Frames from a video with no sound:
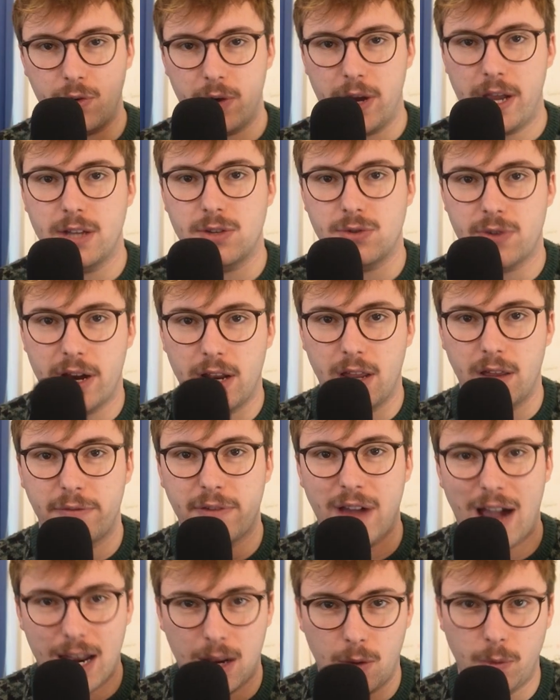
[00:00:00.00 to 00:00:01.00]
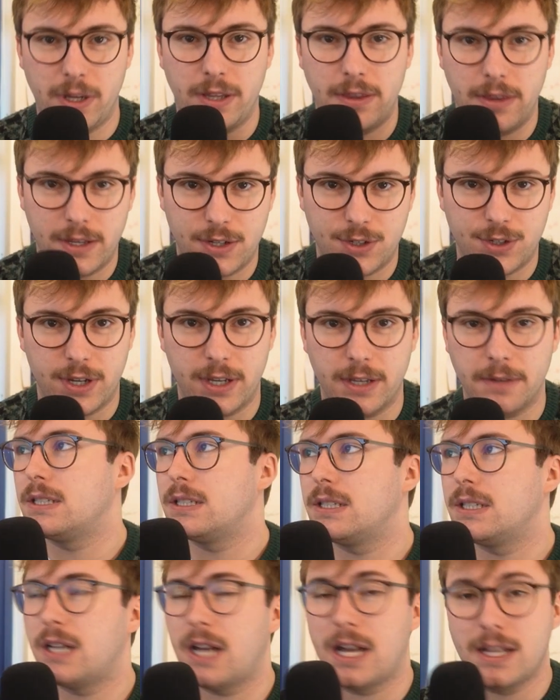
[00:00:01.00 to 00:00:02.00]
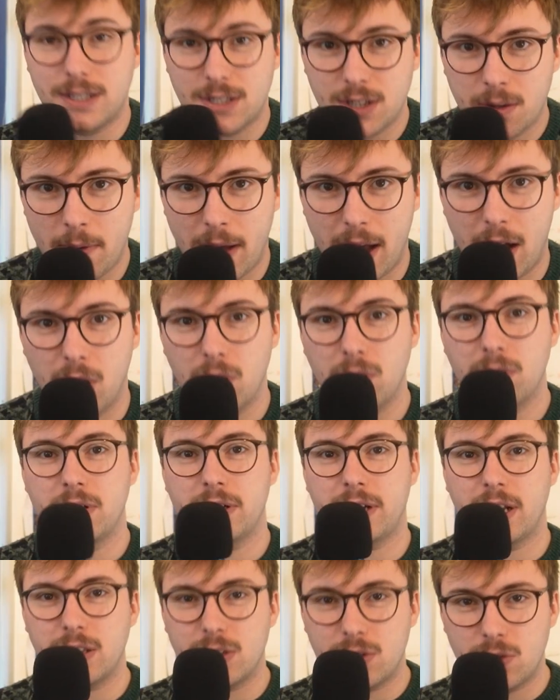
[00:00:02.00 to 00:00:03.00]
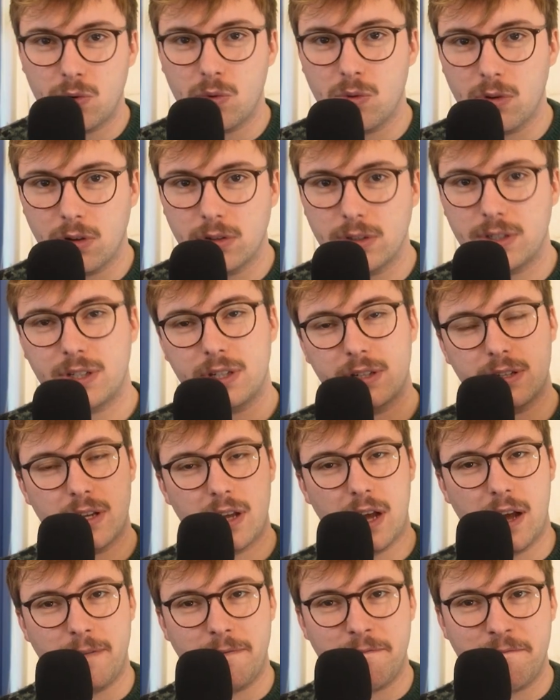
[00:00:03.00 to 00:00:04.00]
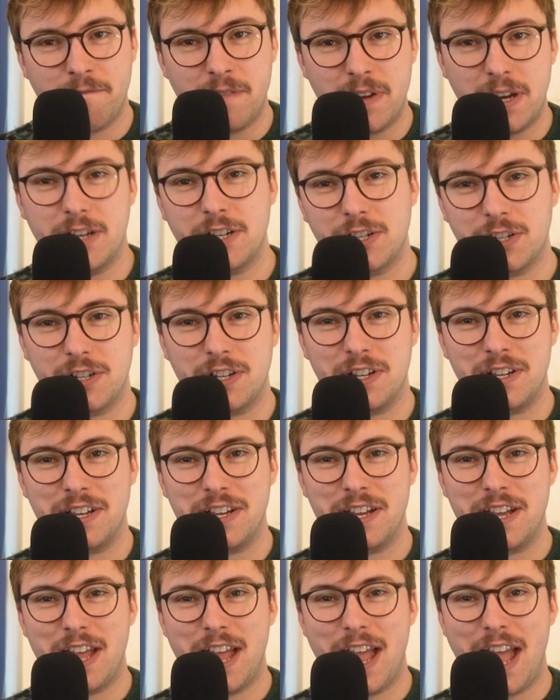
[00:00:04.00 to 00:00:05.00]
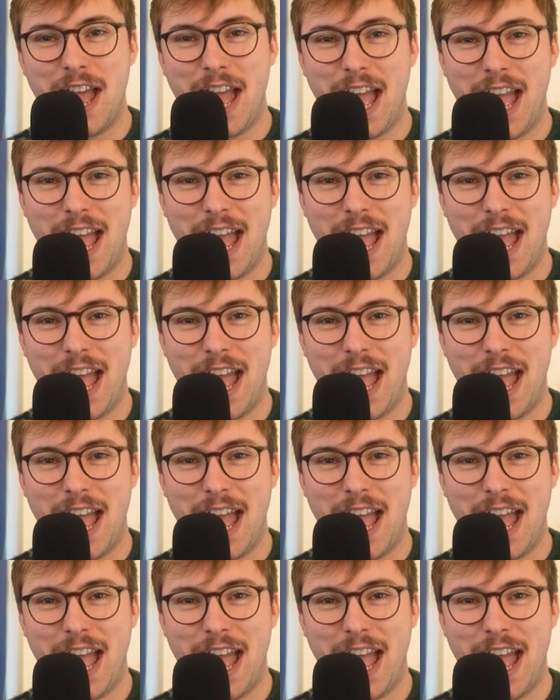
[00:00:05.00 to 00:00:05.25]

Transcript: trailer for Halloween this year. And somehow, against all odds, I finished a